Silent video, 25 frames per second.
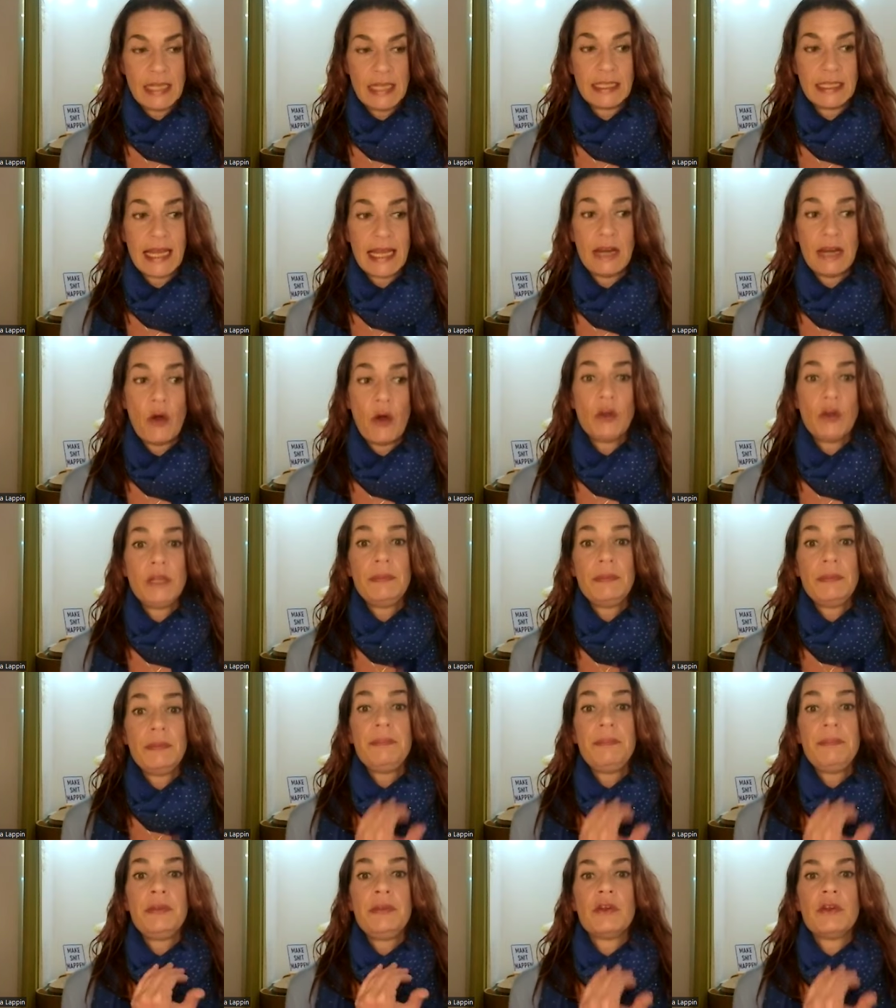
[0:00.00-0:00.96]
And it can only
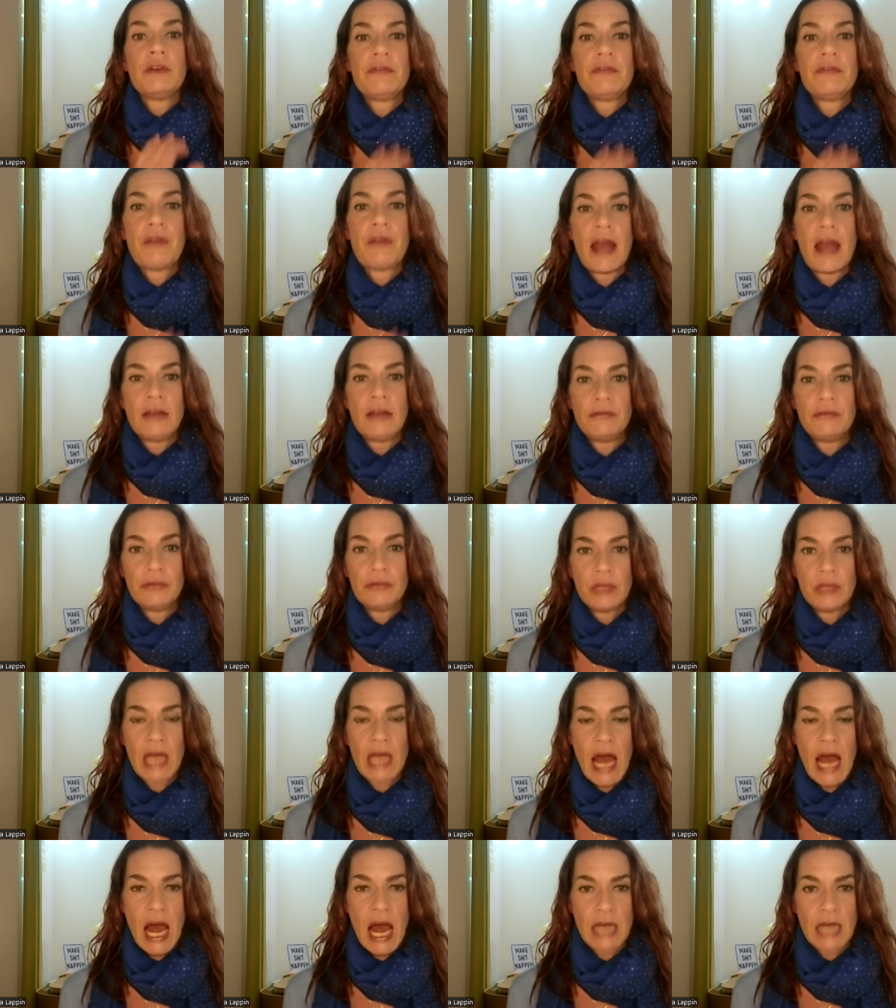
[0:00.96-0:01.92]
be purified through
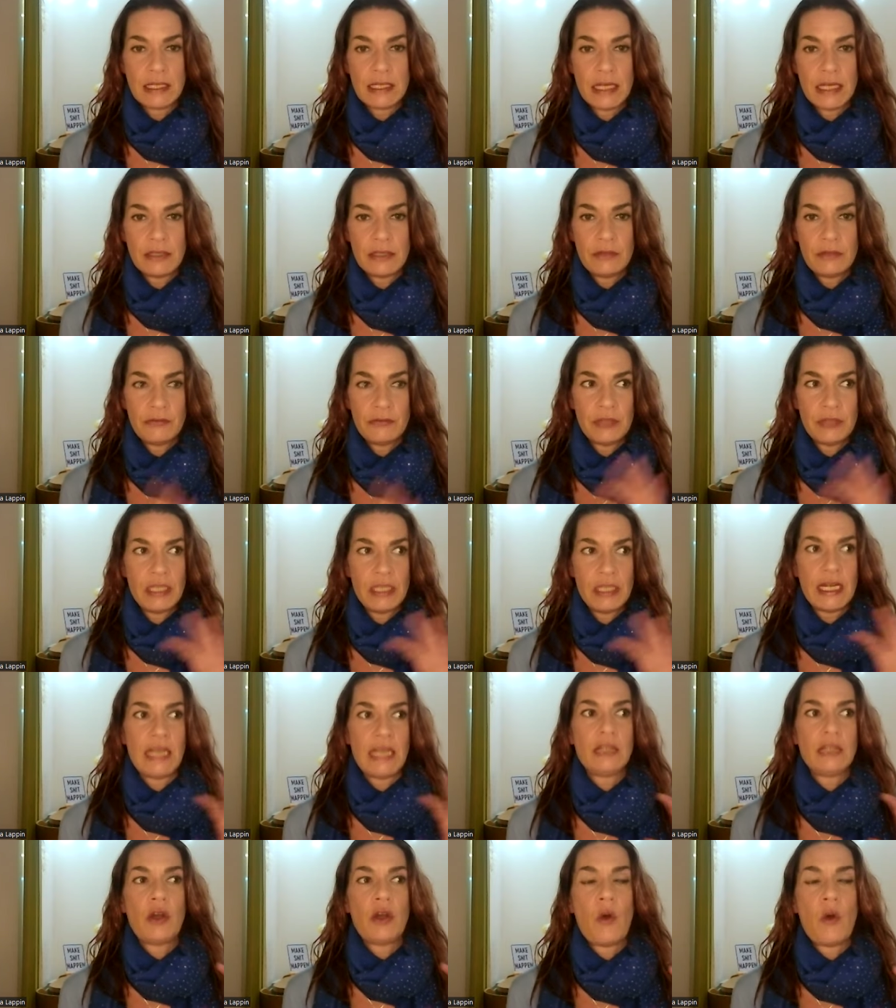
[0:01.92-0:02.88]
the heart as you fully
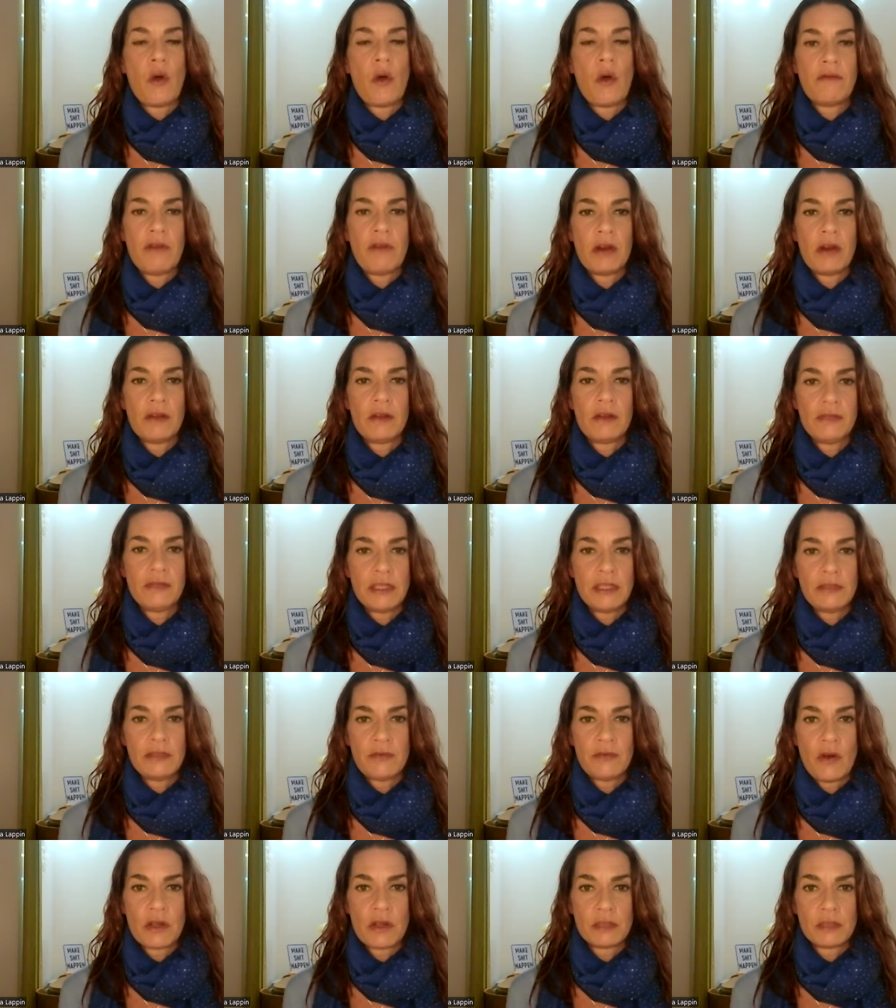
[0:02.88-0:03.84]
let go of all of
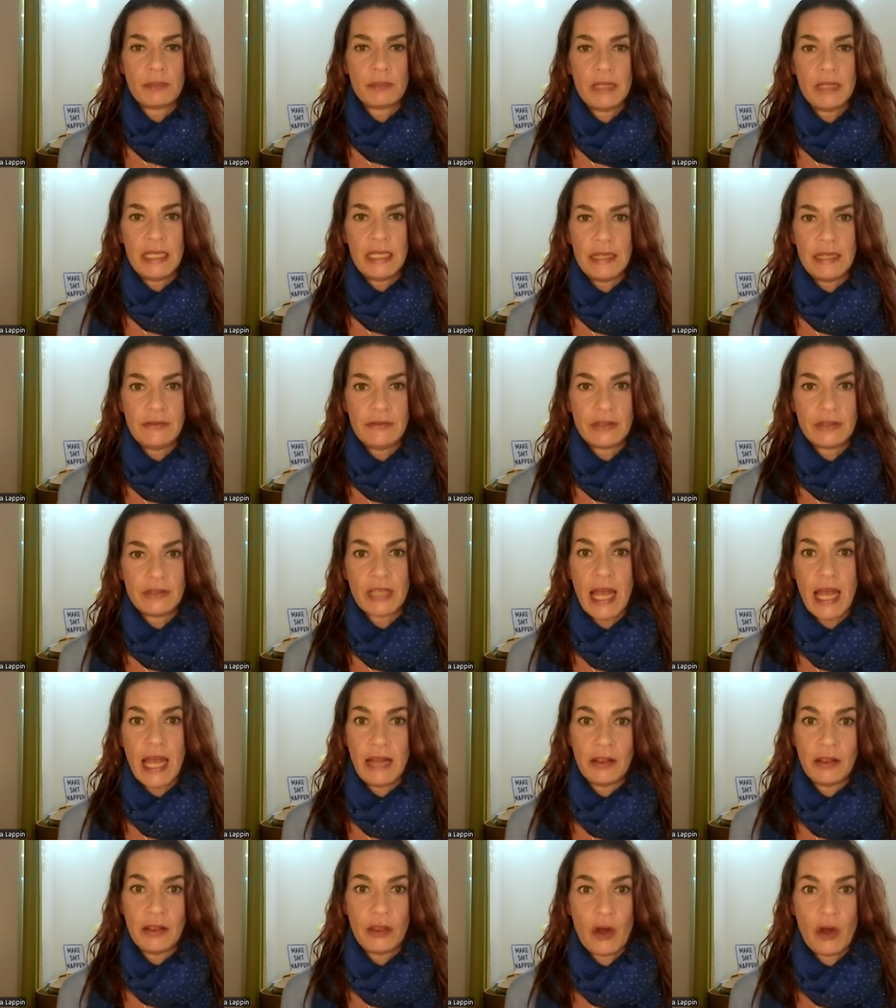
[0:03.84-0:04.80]
these false beliefs
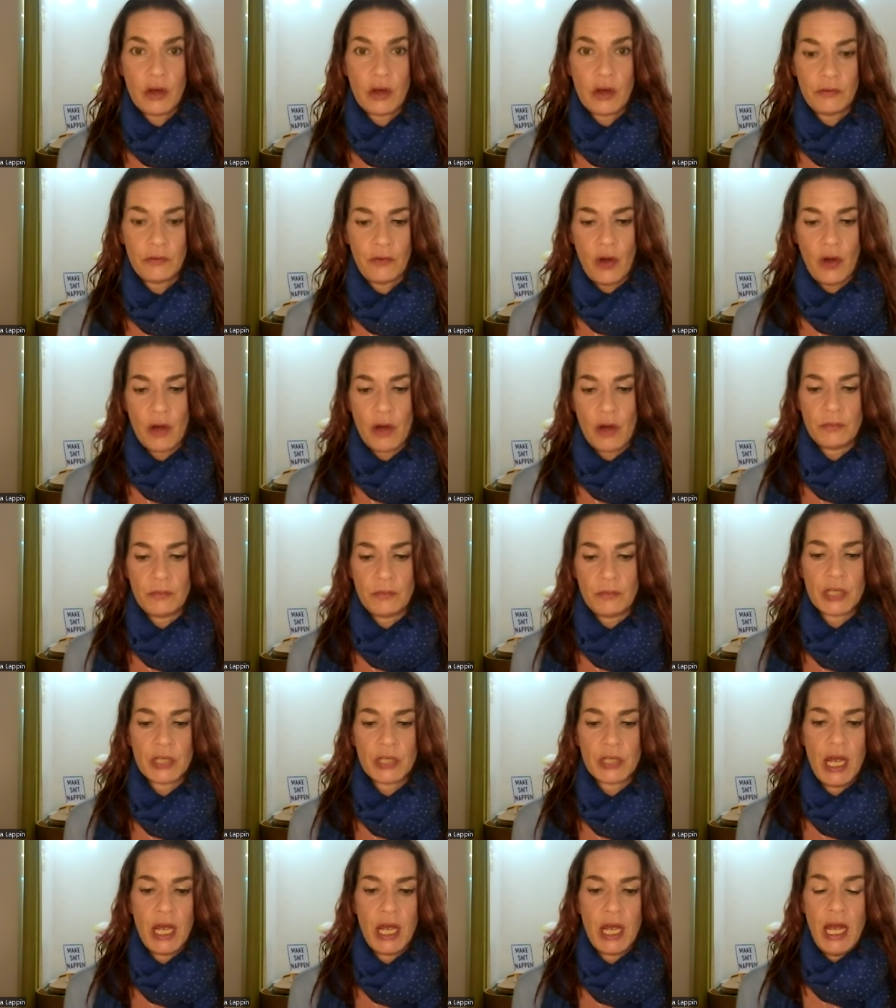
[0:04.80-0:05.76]
and thought
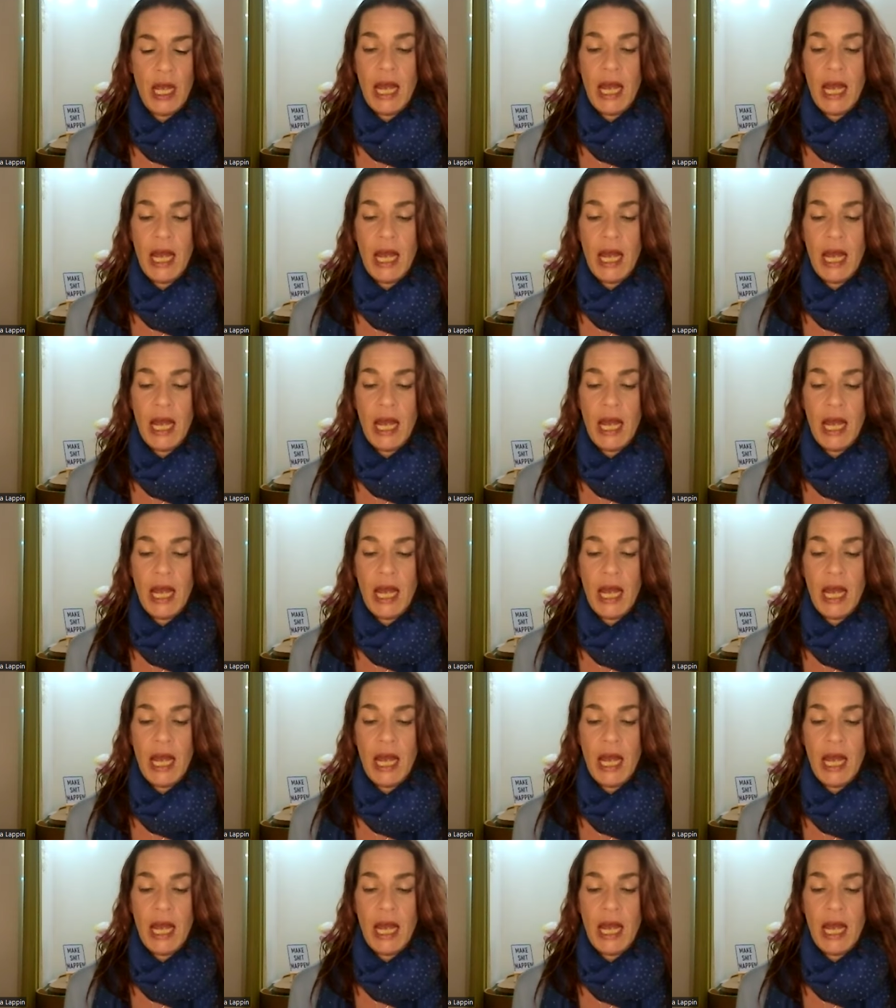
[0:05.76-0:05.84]
forms,